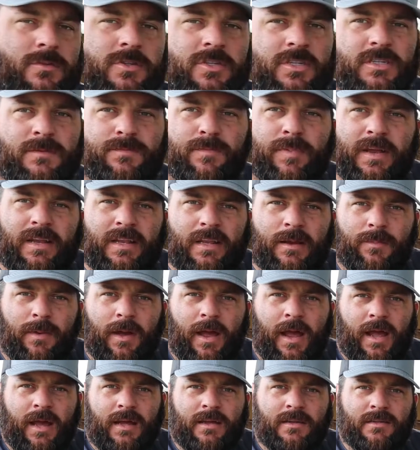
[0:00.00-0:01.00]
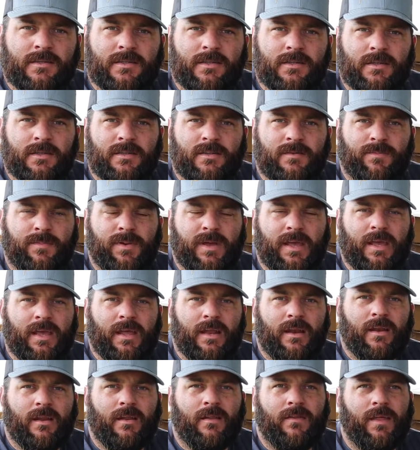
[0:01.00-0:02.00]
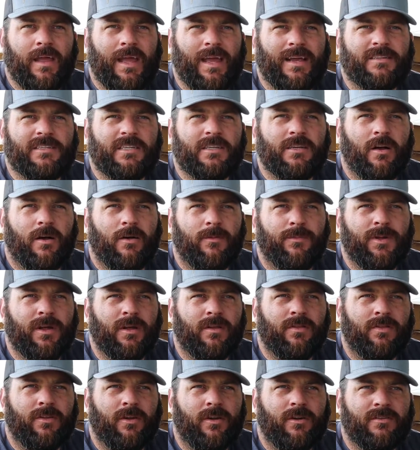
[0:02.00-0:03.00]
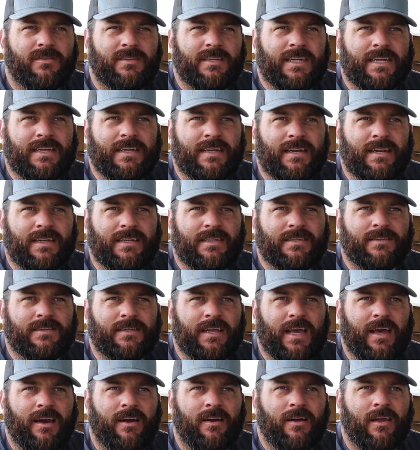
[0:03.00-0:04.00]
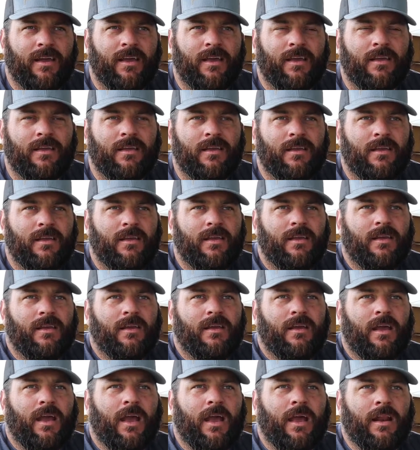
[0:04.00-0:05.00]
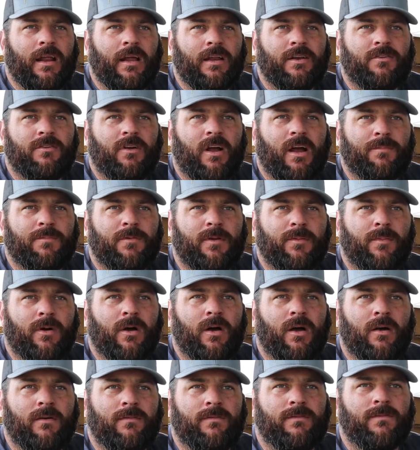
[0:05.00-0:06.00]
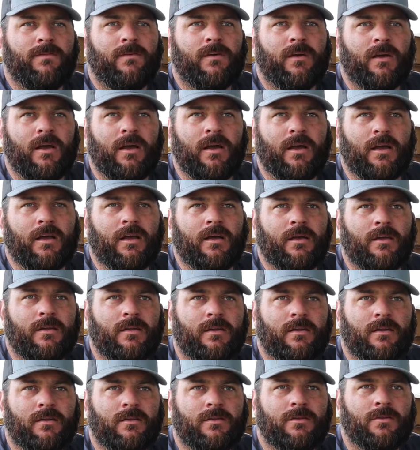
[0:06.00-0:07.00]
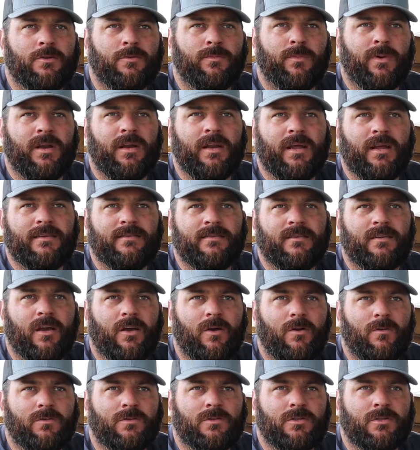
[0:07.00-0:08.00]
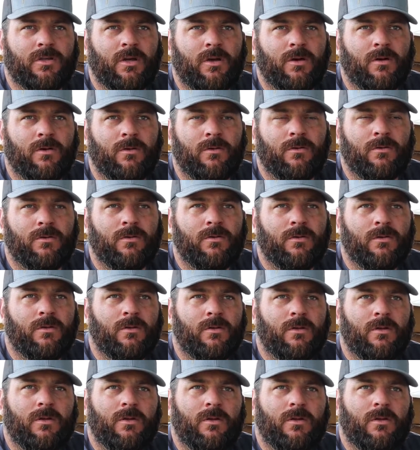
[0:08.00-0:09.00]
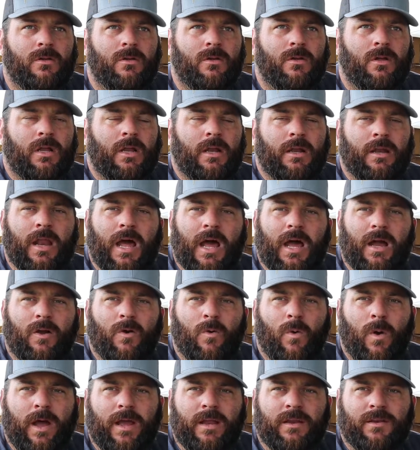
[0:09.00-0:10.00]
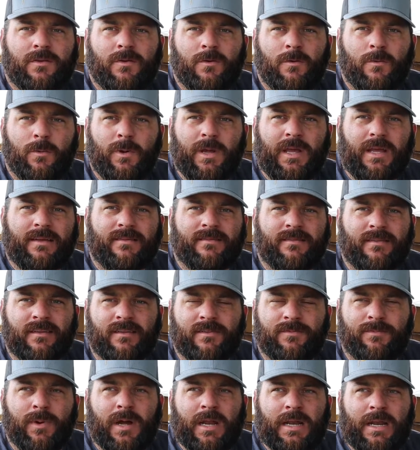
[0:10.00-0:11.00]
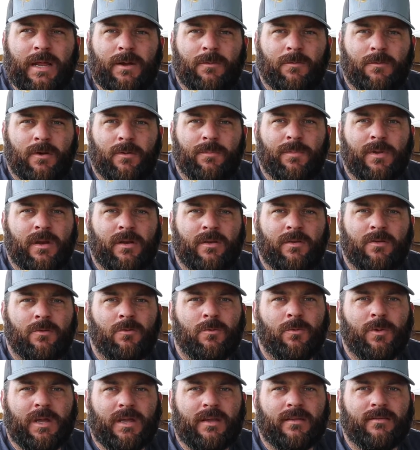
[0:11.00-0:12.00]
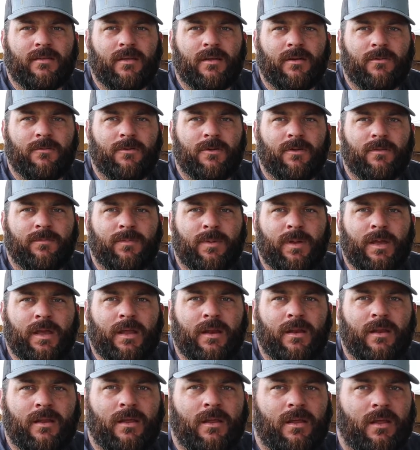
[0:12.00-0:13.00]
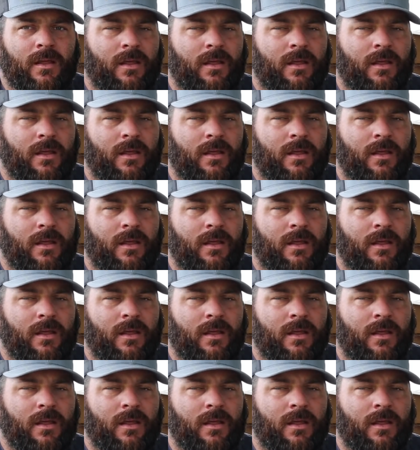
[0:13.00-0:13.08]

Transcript: Just picked up Axel. They actually called me on Thursday. Today's Saturday, and I dropped him off 2 Mondays ago, so not quite 2 weeks. This Monday would have been 2 weeks that it would have been.